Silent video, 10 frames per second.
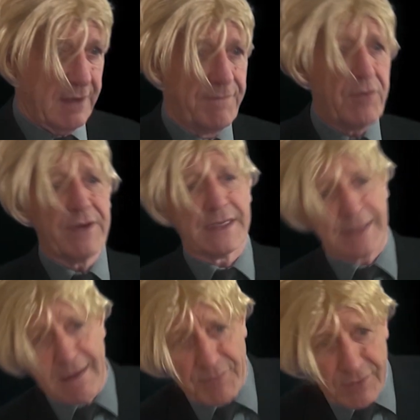For
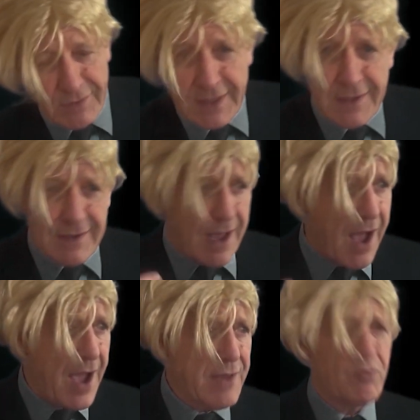example,
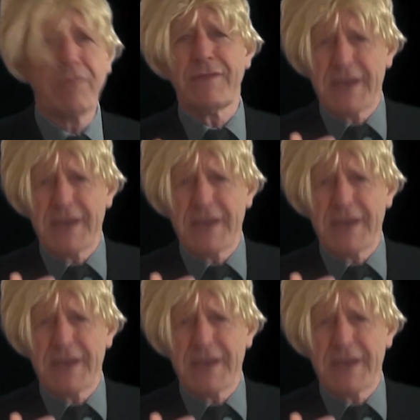I will